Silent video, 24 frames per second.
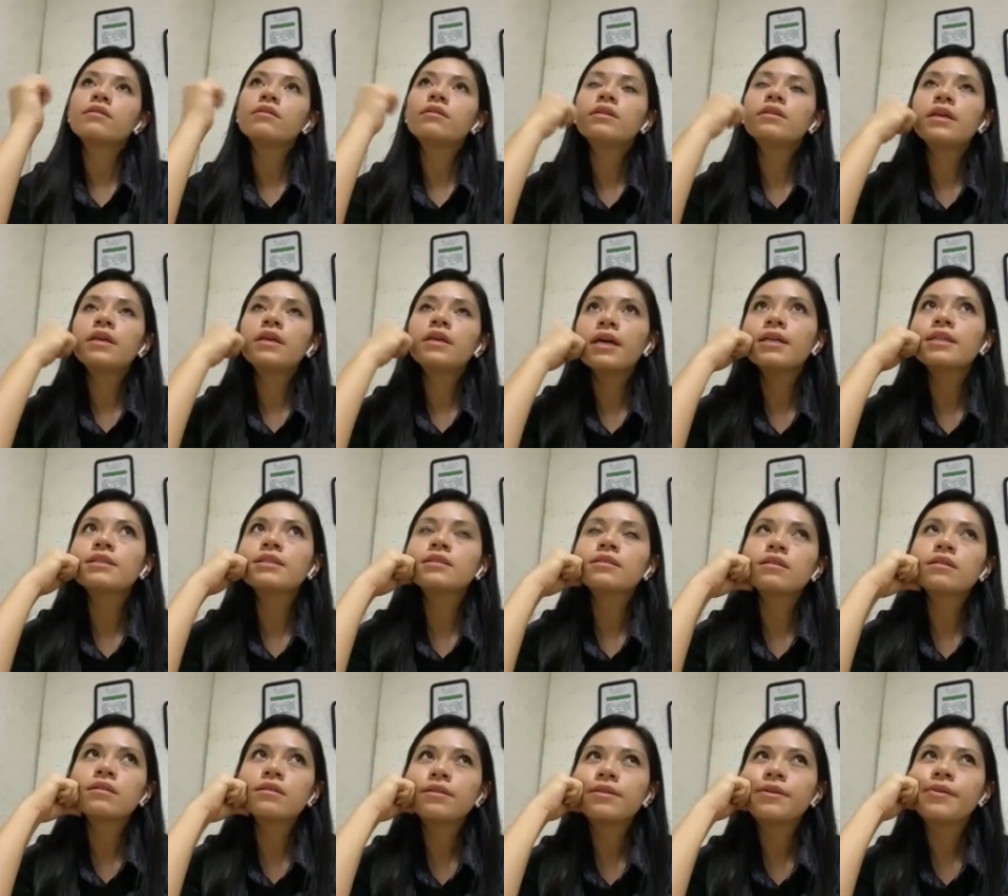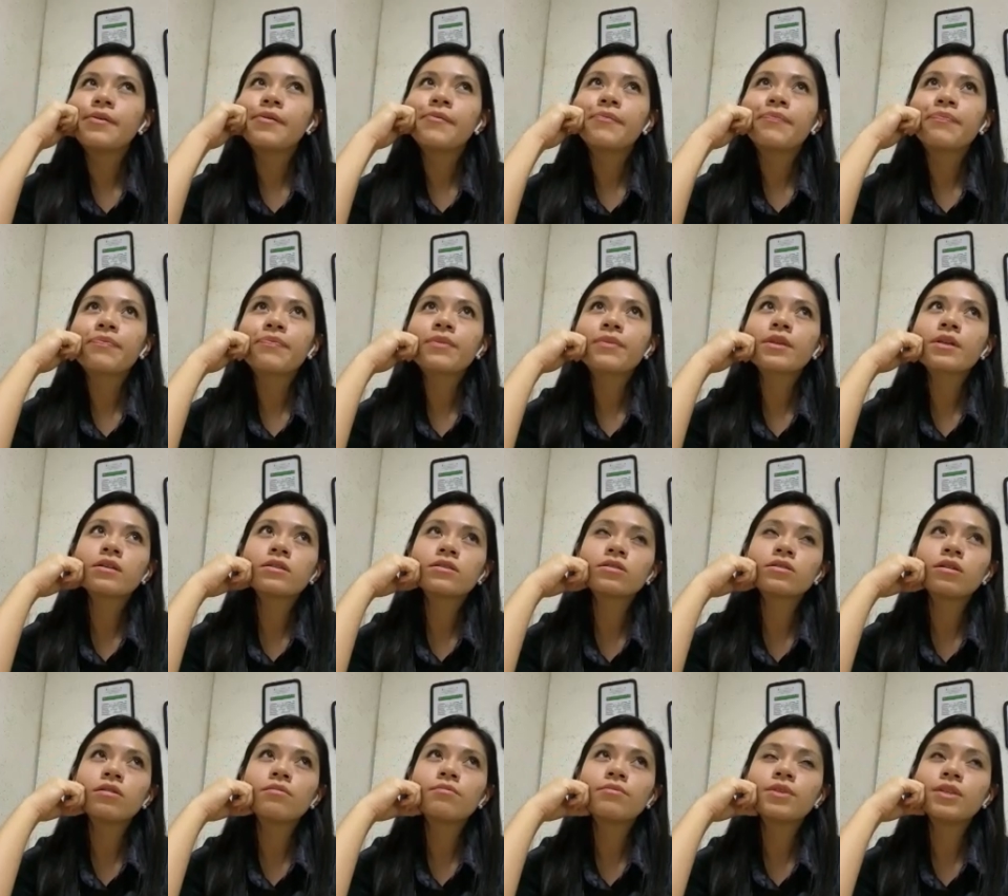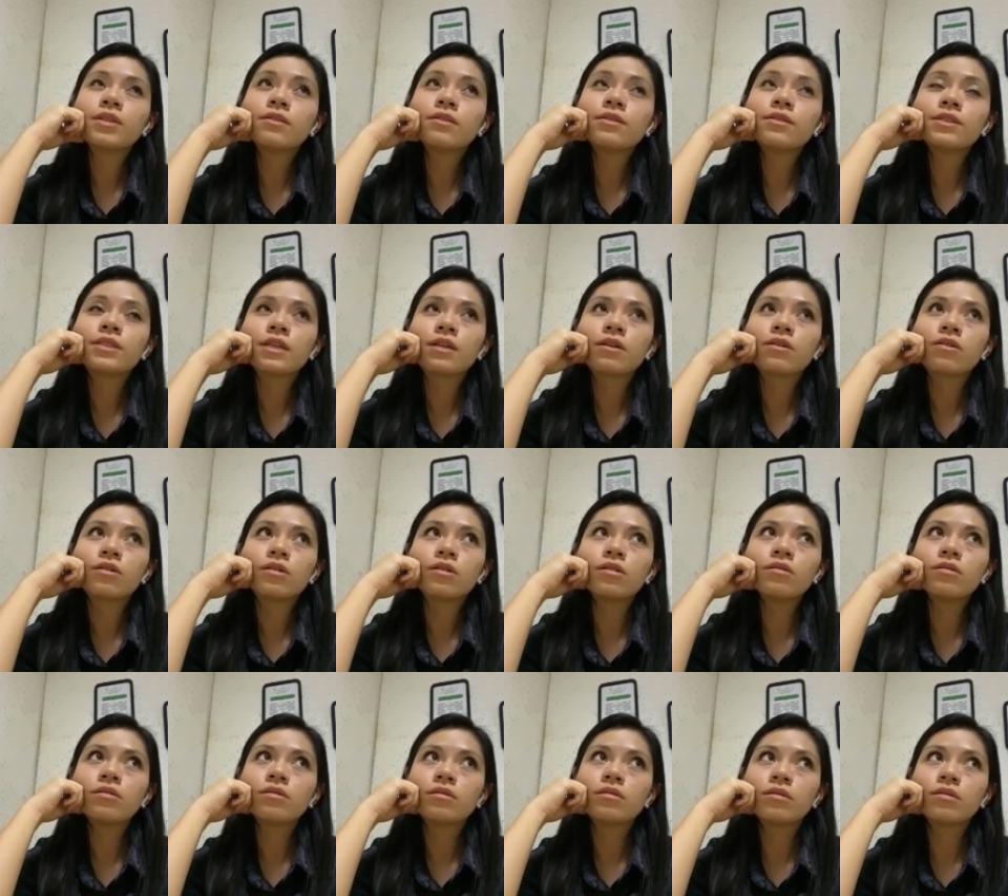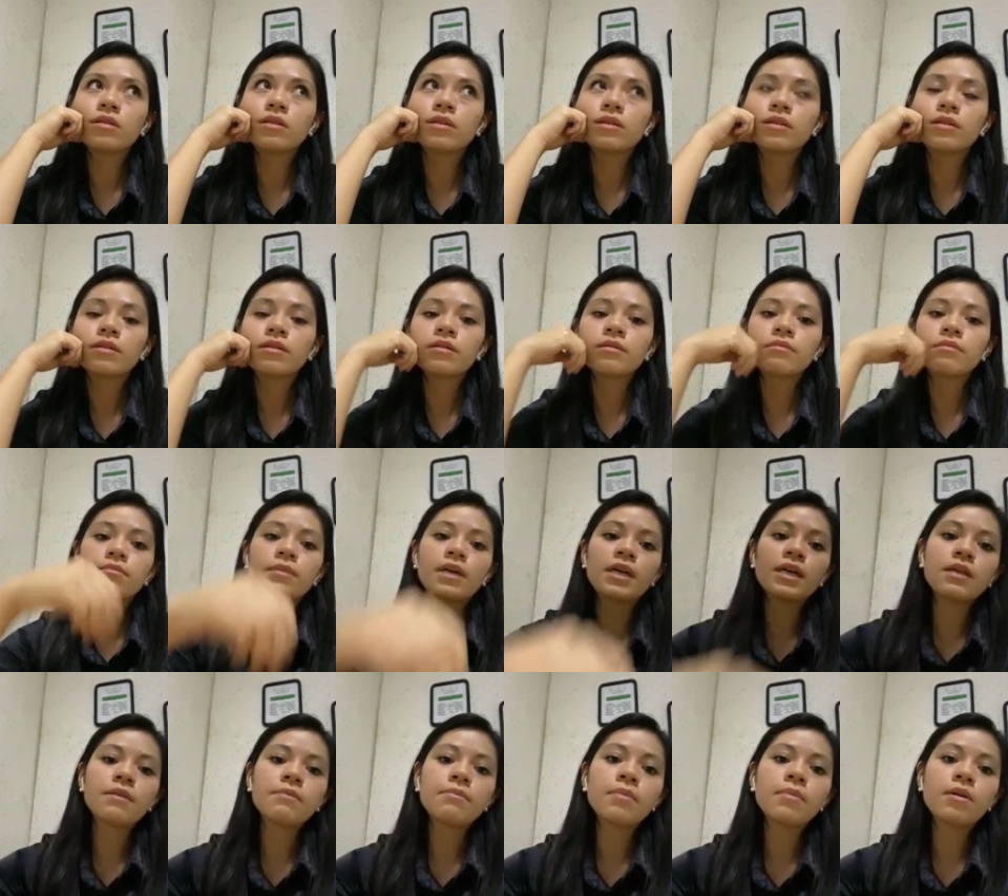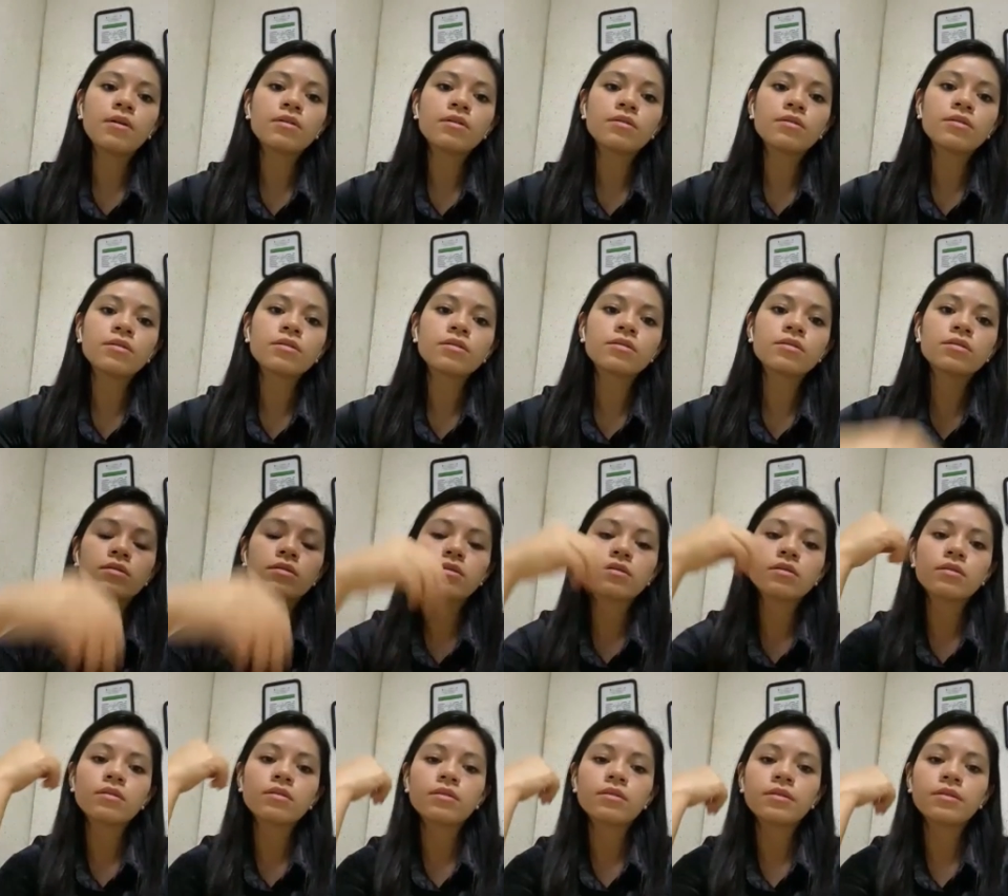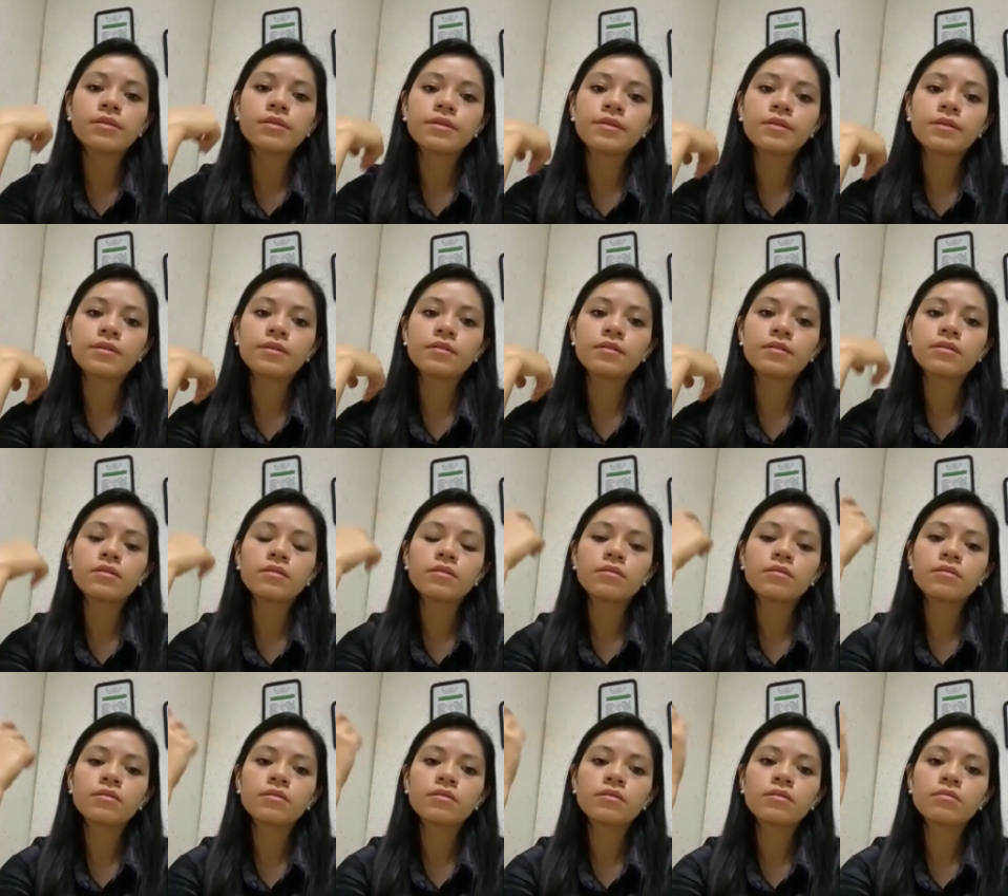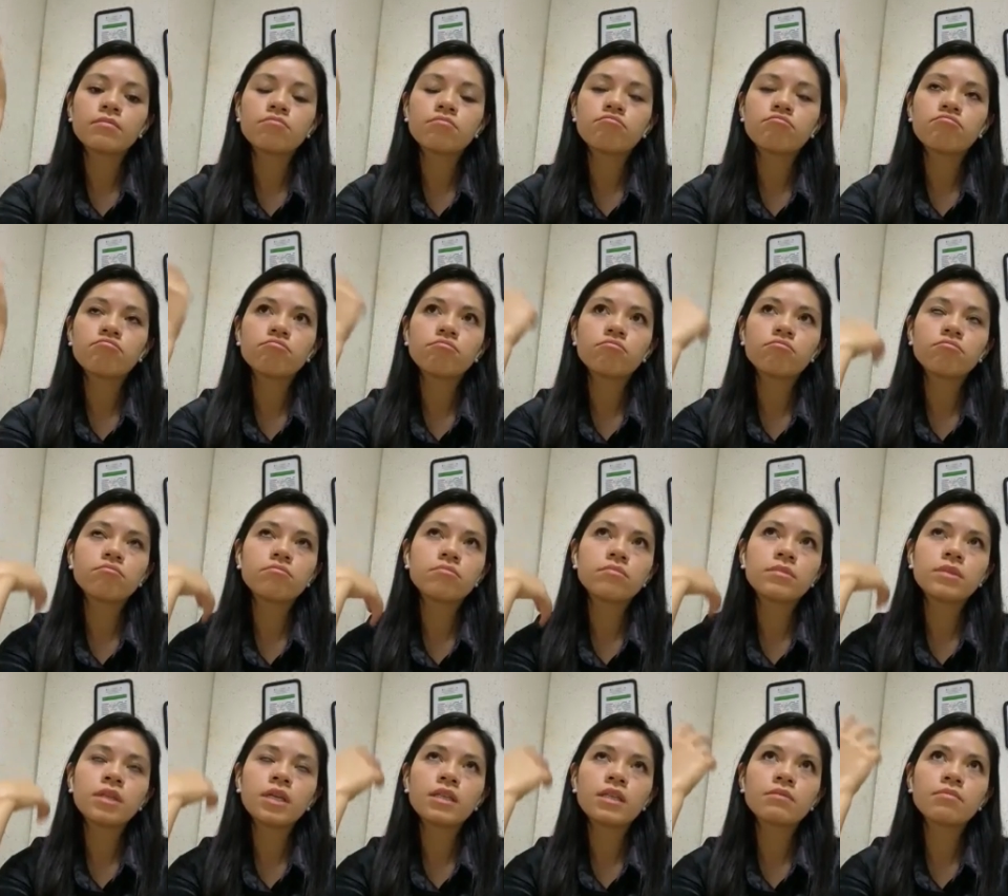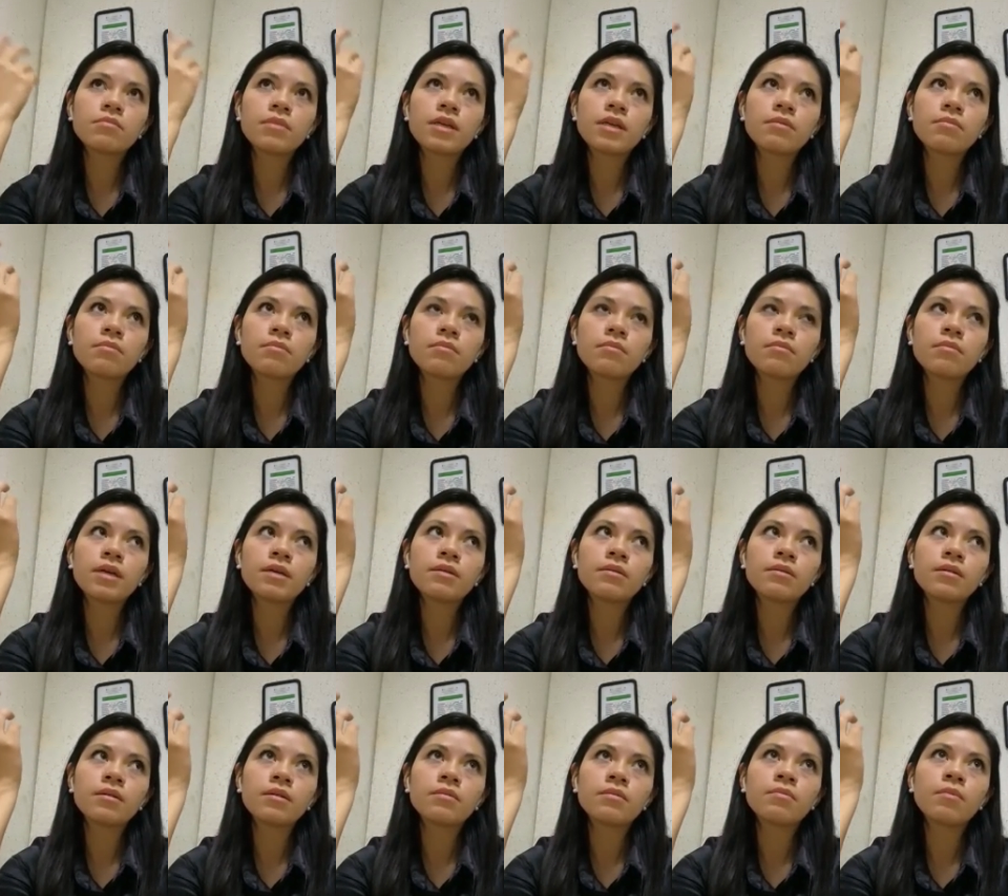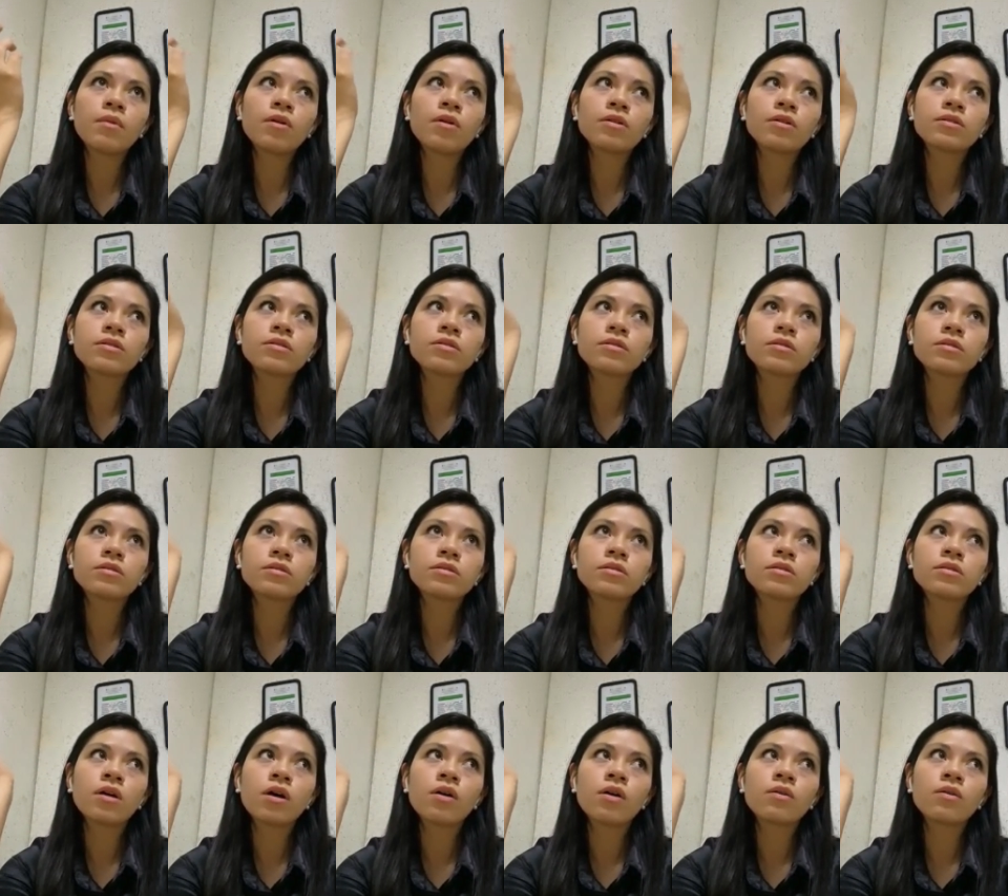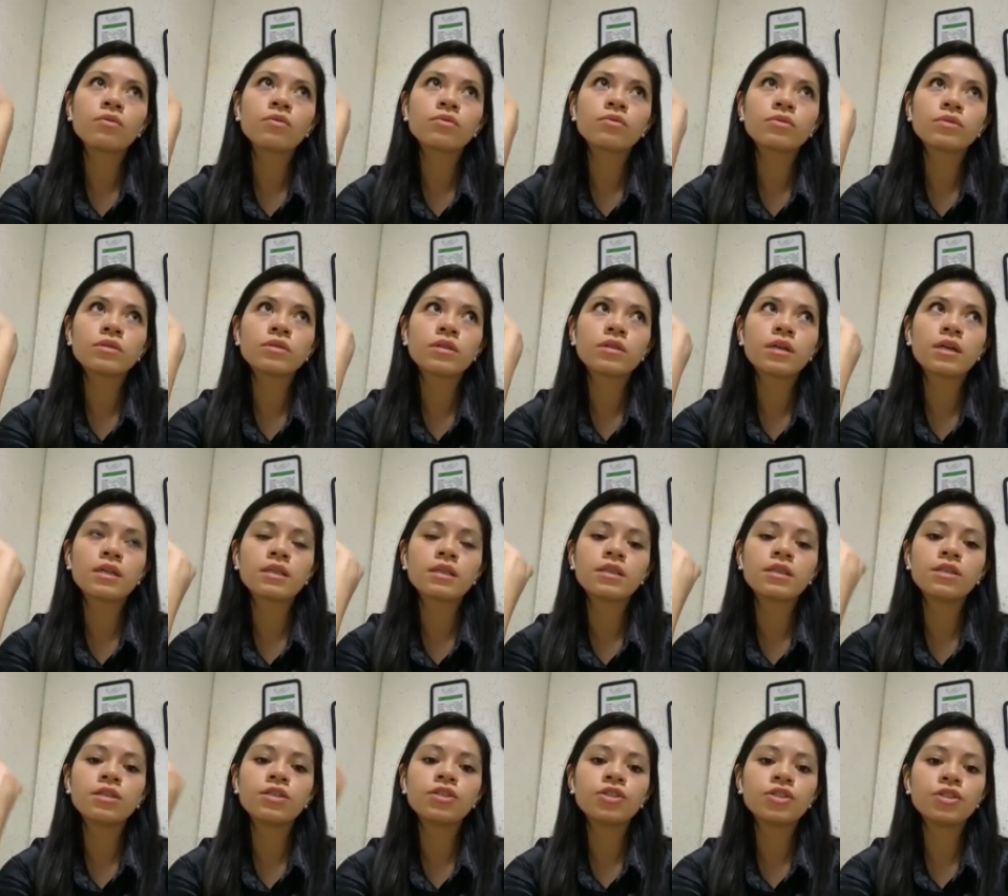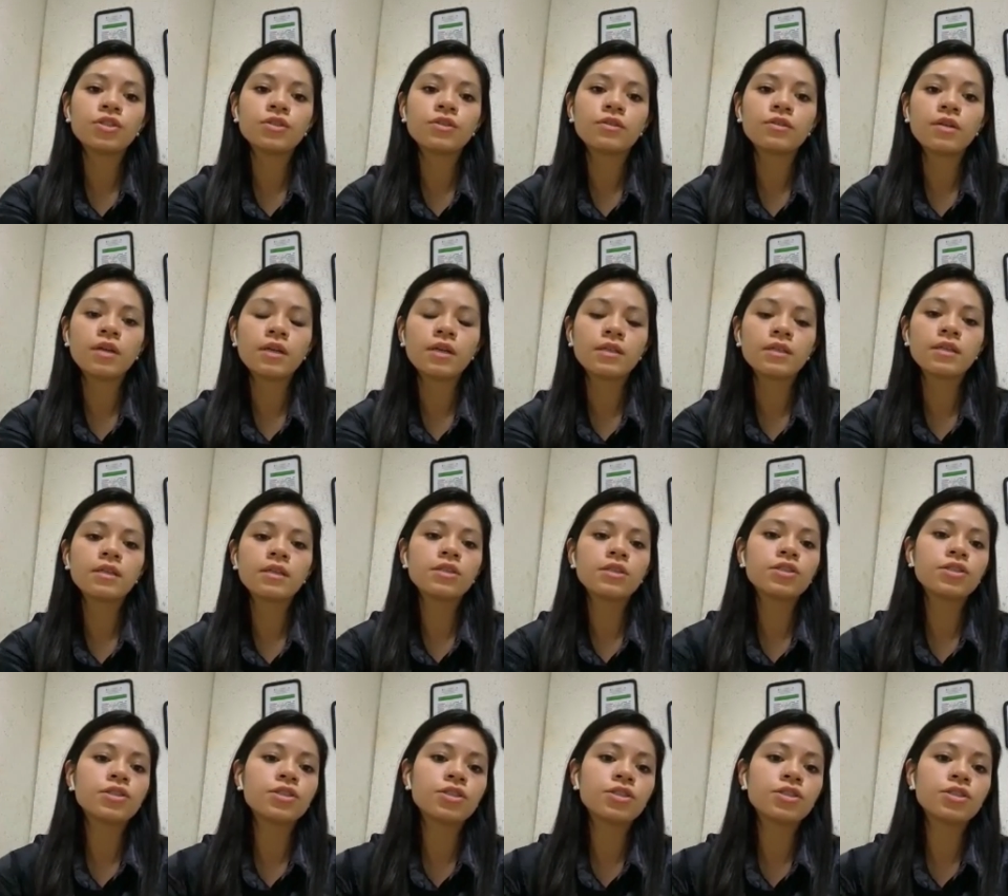yes, um, some years ago, uh, my boss, uh, yes, my my boss knows a teacher, an English